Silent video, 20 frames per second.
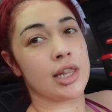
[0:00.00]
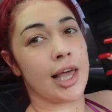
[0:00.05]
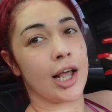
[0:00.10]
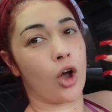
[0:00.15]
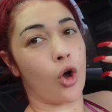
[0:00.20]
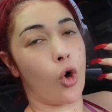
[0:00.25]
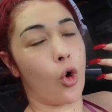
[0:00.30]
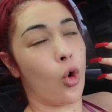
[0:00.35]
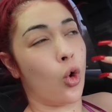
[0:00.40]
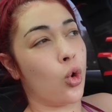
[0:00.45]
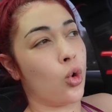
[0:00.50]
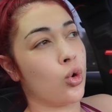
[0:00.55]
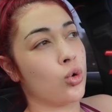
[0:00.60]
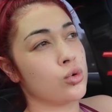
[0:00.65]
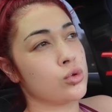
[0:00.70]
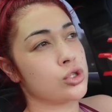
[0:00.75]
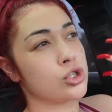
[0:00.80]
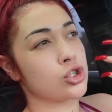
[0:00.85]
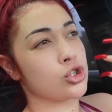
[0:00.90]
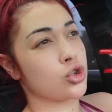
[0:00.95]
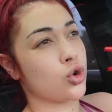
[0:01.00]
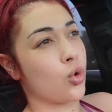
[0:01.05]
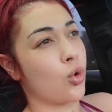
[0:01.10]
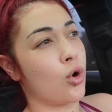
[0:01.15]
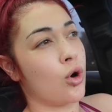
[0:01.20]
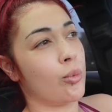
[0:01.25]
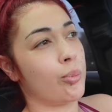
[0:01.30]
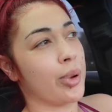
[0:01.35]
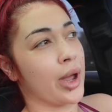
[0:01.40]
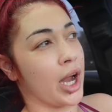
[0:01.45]
like old
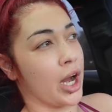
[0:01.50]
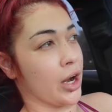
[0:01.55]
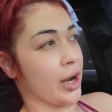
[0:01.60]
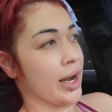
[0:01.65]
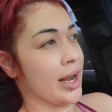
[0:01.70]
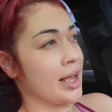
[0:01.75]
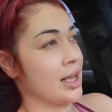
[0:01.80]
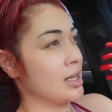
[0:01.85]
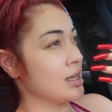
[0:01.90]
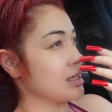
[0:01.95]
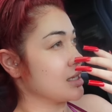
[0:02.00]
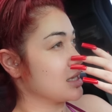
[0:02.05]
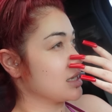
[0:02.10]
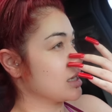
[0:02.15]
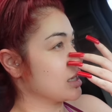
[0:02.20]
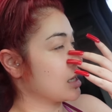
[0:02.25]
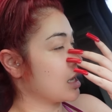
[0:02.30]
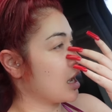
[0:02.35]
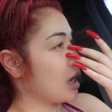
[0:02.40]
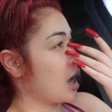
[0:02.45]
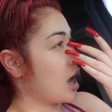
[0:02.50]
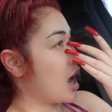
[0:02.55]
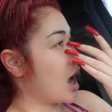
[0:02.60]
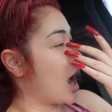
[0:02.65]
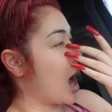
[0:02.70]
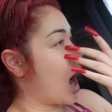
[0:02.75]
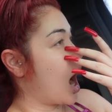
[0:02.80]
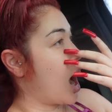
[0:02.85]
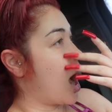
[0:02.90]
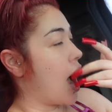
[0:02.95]
school parents,
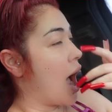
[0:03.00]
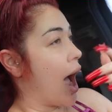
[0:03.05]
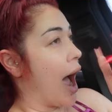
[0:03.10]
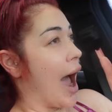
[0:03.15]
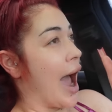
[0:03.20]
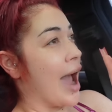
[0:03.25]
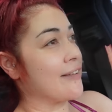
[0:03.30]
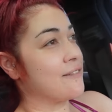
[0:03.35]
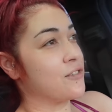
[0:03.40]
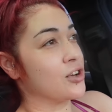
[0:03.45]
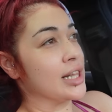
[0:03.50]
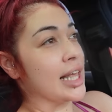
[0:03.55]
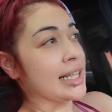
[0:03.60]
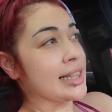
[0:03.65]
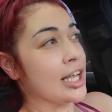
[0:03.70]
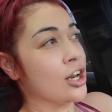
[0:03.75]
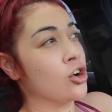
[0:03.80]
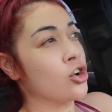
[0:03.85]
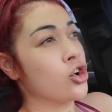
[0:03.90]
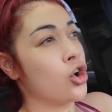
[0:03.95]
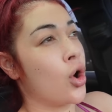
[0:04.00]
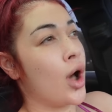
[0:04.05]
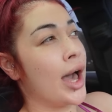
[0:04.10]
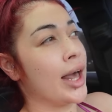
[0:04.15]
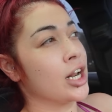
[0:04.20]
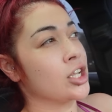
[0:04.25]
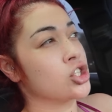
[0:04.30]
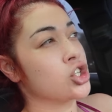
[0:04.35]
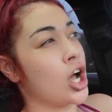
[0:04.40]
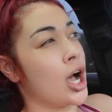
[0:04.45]
I feel like they don't know
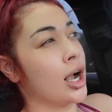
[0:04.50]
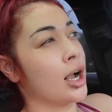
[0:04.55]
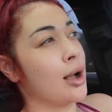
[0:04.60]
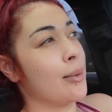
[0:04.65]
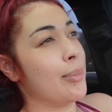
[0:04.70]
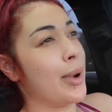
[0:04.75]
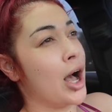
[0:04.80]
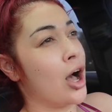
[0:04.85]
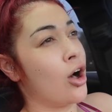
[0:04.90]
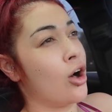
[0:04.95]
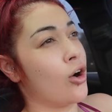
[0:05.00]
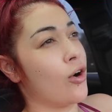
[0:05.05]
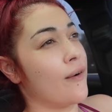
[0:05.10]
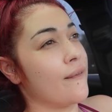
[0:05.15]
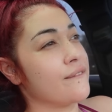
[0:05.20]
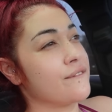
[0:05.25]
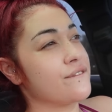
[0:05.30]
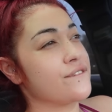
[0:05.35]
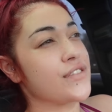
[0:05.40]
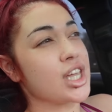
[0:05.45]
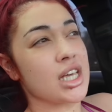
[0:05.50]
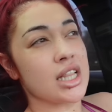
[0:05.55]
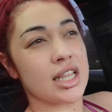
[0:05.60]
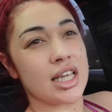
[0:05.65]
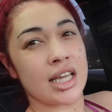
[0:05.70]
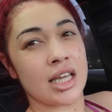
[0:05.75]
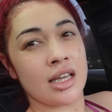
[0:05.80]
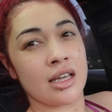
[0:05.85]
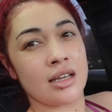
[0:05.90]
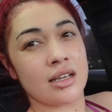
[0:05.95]
how to talk about
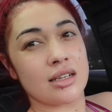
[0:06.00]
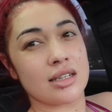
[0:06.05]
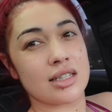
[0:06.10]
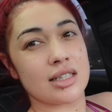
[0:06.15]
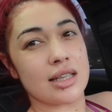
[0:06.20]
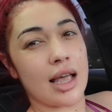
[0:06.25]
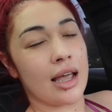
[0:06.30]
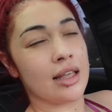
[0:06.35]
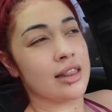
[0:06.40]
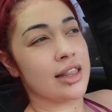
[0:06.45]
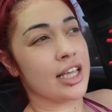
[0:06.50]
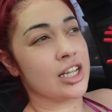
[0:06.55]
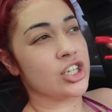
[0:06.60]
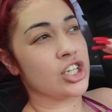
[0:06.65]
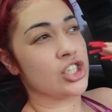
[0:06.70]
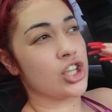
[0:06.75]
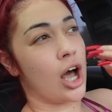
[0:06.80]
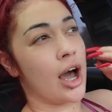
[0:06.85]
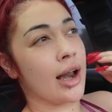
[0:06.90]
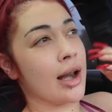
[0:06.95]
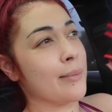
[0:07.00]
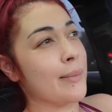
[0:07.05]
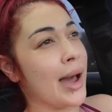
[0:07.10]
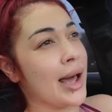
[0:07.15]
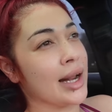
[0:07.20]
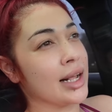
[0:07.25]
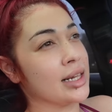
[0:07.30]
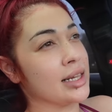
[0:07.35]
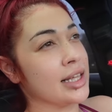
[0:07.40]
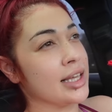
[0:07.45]
feelings and they just
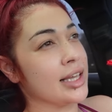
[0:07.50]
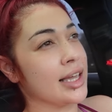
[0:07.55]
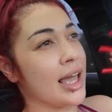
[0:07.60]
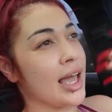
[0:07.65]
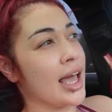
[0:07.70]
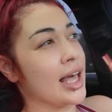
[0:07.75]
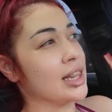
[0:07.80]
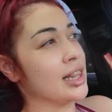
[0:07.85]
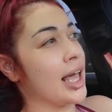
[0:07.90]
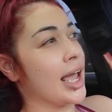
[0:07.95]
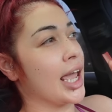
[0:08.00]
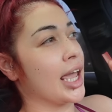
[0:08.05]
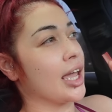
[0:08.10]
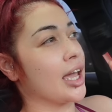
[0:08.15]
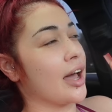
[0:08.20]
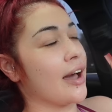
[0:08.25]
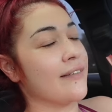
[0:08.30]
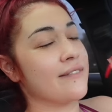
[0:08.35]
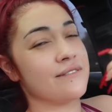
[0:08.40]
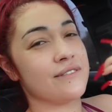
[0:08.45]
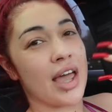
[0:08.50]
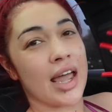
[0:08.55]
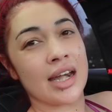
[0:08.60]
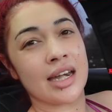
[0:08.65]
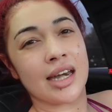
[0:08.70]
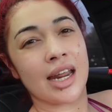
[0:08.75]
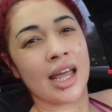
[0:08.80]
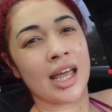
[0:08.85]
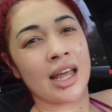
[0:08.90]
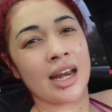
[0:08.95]
automatically get like
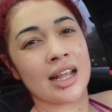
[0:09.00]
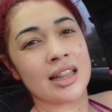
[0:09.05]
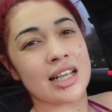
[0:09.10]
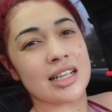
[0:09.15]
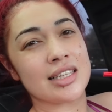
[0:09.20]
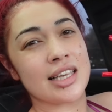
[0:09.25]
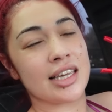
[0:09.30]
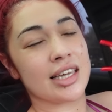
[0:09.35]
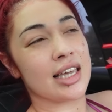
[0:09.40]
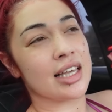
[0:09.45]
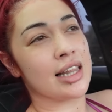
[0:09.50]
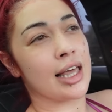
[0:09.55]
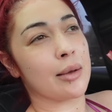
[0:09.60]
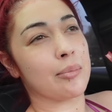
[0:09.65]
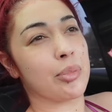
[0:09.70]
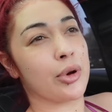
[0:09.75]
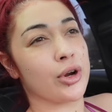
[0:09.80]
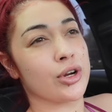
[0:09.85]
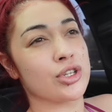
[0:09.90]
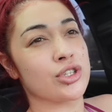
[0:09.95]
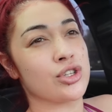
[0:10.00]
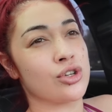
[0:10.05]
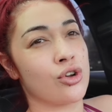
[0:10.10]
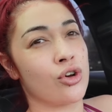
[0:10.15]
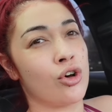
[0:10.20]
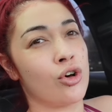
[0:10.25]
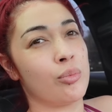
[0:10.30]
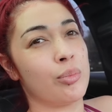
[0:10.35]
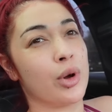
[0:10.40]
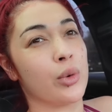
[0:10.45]
offended and they take it like
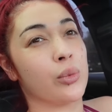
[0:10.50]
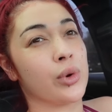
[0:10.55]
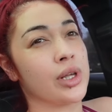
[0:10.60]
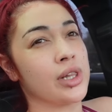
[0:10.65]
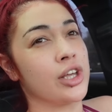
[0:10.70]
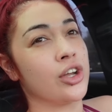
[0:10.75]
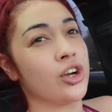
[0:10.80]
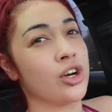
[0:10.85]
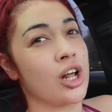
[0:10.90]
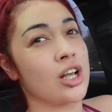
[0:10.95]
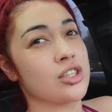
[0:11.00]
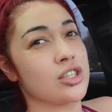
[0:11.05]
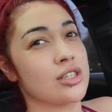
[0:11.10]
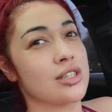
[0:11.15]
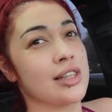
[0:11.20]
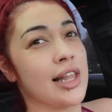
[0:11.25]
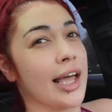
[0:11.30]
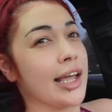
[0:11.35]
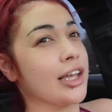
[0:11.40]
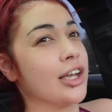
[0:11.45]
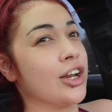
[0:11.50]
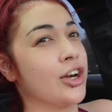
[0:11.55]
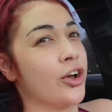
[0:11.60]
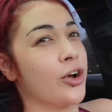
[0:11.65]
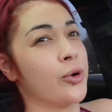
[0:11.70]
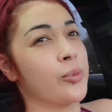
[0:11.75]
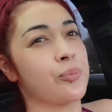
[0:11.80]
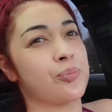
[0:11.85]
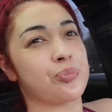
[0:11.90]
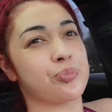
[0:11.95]
personal, but really you're not, like, you
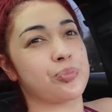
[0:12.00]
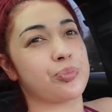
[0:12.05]
know,